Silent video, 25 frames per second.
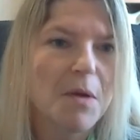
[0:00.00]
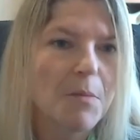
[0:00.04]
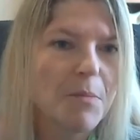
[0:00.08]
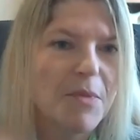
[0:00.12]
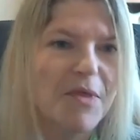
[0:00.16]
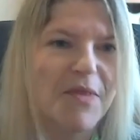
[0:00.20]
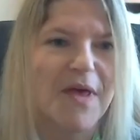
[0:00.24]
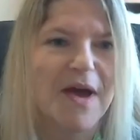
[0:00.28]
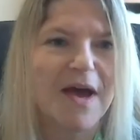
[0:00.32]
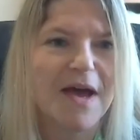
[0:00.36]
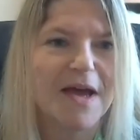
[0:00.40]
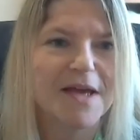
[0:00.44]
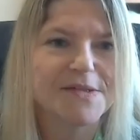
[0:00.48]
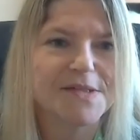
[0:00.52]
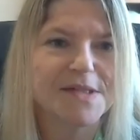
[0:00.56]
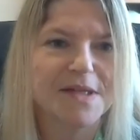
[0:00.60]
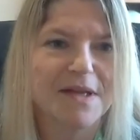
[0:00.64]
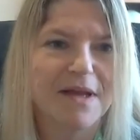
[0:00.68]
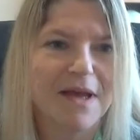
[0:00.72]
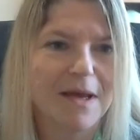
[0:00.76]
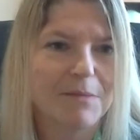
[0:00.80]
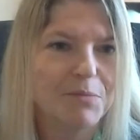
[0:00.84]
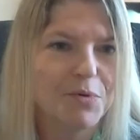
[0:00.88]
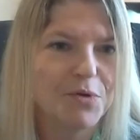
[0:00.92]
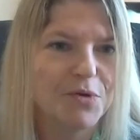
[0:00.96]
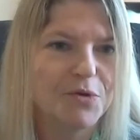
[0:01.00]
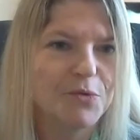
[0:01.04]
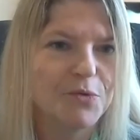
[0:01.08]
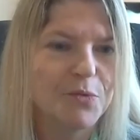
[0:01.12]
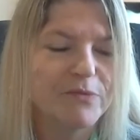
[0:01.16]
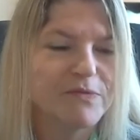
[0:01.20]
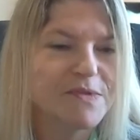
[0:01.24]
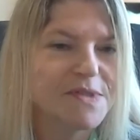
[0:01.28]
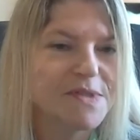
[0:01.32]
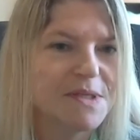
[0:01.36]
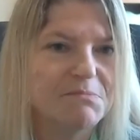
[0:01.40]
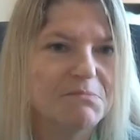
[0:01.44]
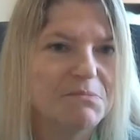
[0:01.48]
But that hasn't happened
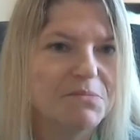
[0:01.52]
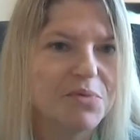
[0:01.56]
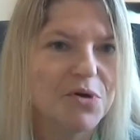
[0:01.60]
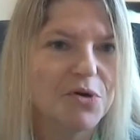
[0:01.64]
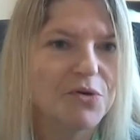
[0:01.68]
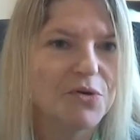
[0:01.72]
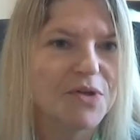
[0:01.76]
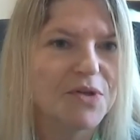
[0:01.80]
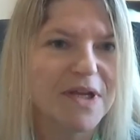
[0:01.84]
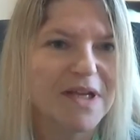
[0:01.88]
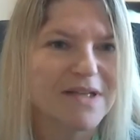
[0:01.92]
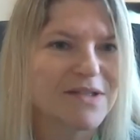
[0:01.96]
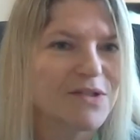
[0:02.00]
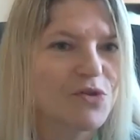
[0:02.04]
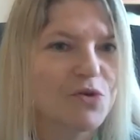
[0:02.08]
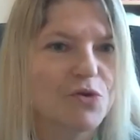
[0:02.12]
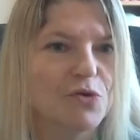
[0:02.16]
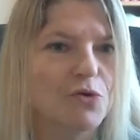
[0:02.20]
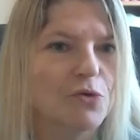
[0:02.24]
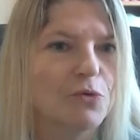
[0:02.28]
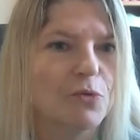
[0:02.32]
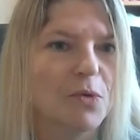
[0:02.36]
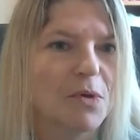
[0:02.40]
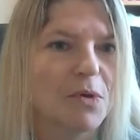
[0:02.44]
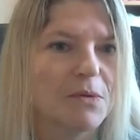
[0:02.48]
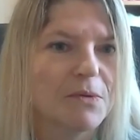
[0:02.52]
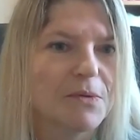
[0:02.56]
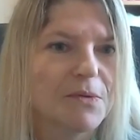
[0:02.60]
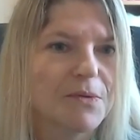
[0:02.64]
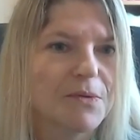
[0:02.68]
with Slimpod at all.